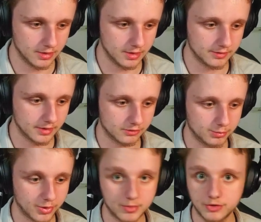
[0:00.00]
That's
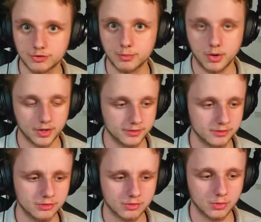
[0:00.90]
probably smart,
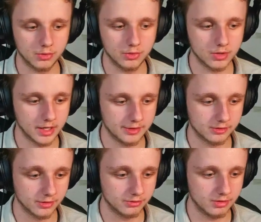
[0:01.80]
so you guys
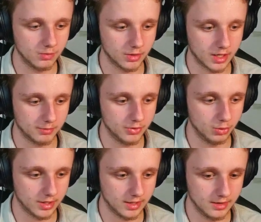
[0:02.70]
can see what I'm
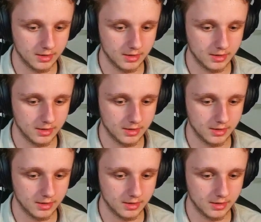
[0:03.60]
doing.